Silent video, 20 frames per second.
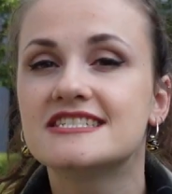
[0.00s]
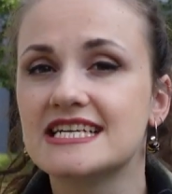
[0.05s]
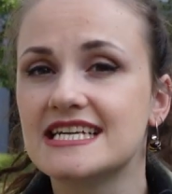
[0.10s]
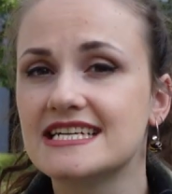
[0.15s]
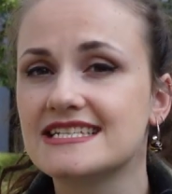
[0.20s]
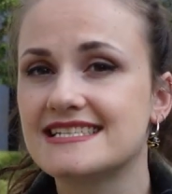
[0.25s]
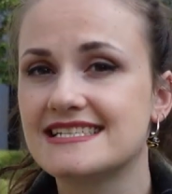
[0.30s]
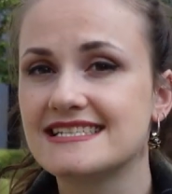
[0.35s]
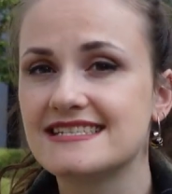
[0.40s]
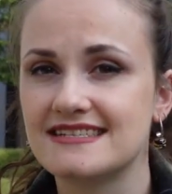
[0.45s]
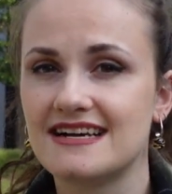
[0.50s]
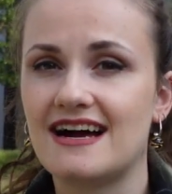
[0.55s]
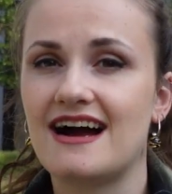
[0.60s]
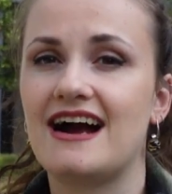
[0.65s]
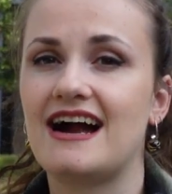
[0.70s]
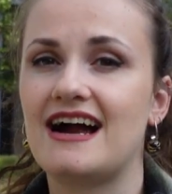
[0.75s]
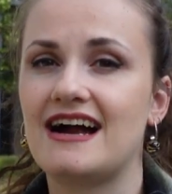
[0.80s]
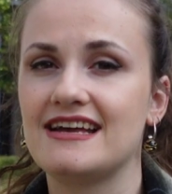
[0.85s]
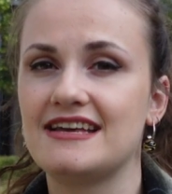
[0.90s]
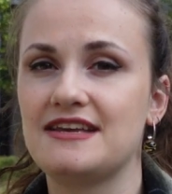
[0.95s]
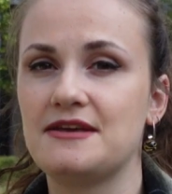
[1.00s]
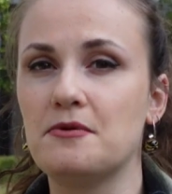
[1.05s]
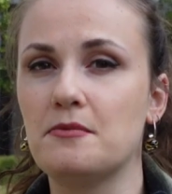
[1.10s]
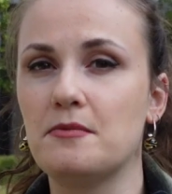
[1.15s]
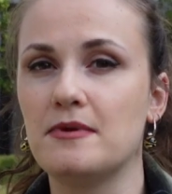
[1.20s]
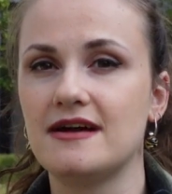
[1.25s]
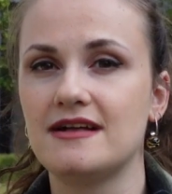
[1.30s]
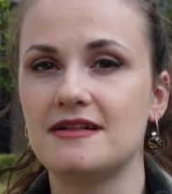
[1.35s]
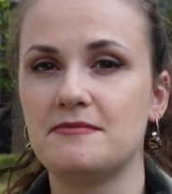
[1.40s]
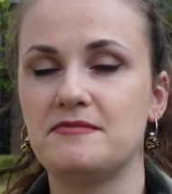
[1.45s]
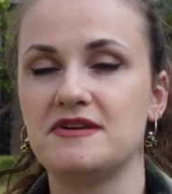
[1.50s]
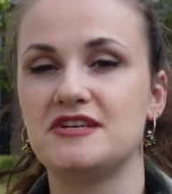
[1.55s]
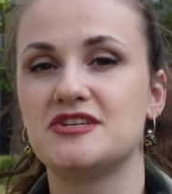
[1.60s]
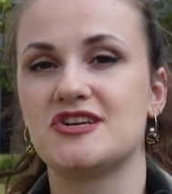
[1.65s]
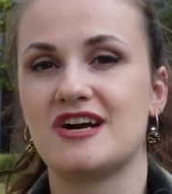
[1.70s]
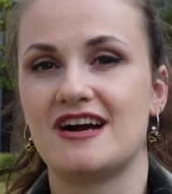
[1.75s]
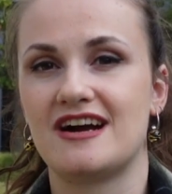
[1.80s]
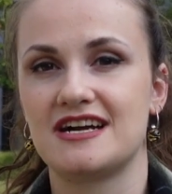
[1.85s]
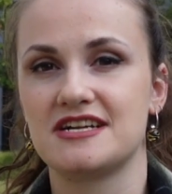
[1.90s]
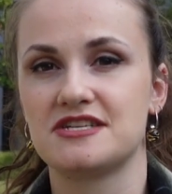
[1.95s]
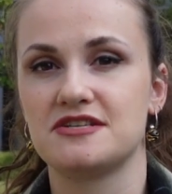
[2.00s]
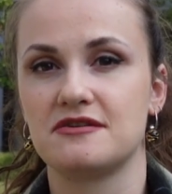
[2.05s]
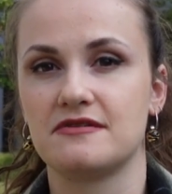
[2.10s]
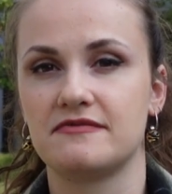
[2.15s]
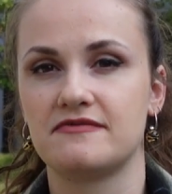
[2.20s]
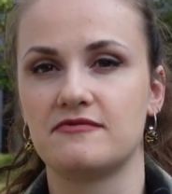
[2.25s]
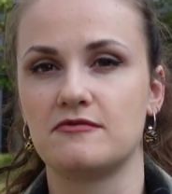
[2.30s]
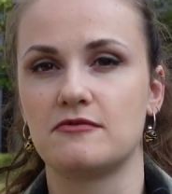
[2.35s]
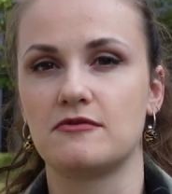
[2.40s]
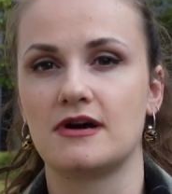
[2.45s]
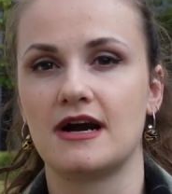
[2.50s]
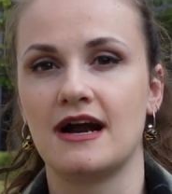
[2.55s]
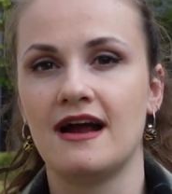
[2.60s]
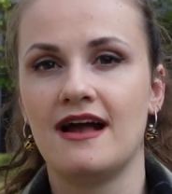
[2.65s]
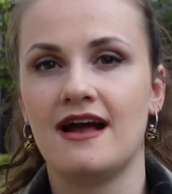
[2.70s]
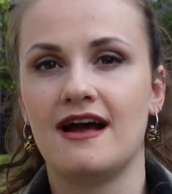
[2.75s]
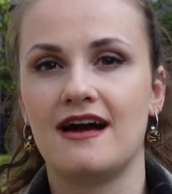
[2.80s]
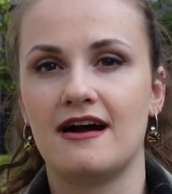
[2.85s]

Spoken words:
chances are you will be charged for